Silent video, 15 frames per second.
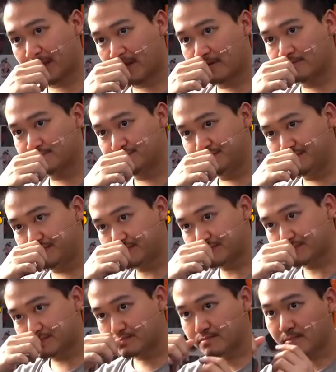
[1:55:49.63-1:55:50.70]

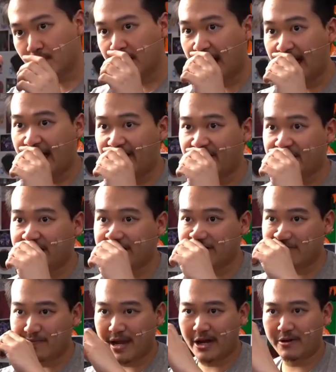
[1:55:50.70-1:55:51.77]
happy man! I have the
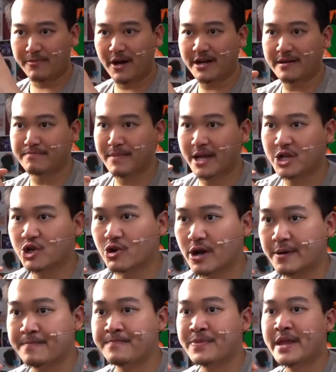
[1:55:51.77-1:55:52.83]
Kingdom Dinobot and
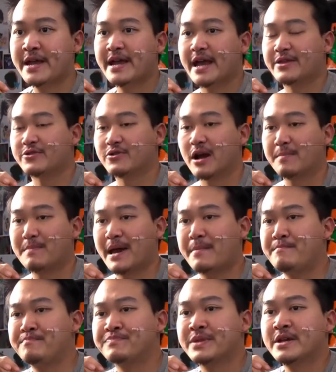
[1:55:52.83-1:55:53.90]
Megatron, and they're not
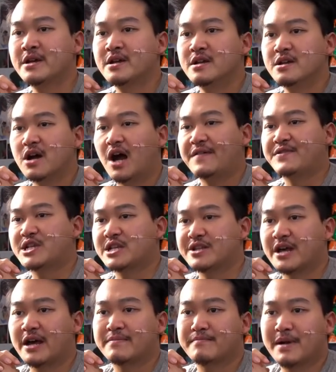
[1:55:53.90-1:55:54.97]
bad.
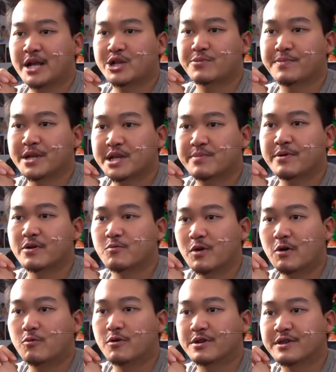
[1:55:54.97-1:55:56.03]
Obviously not masterpiece, but
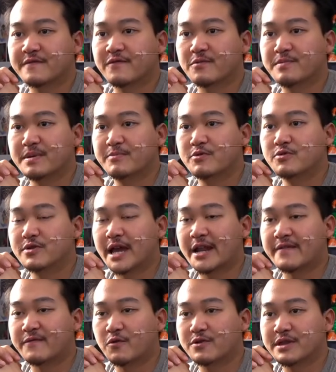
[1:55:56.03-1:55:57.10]
well worth it for people who
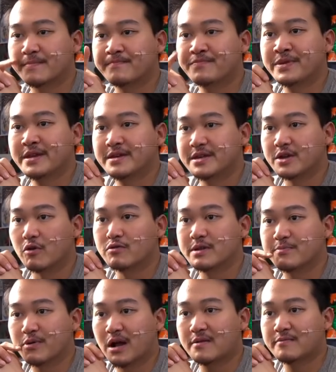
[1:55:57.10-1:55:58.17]
can't afford them. The
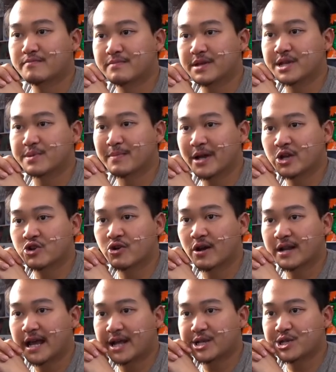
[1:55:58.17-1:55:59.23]
only problem is
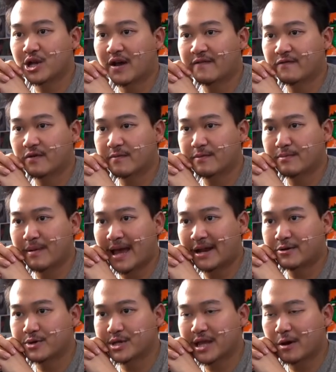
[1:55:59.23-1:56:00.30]
Megatron has soft rubber
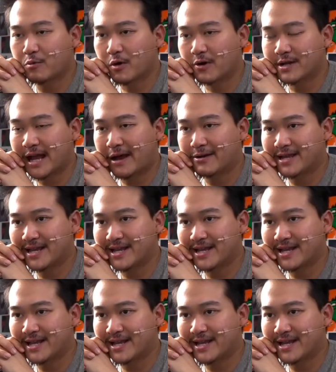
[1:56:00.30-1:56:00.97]
panels that wear down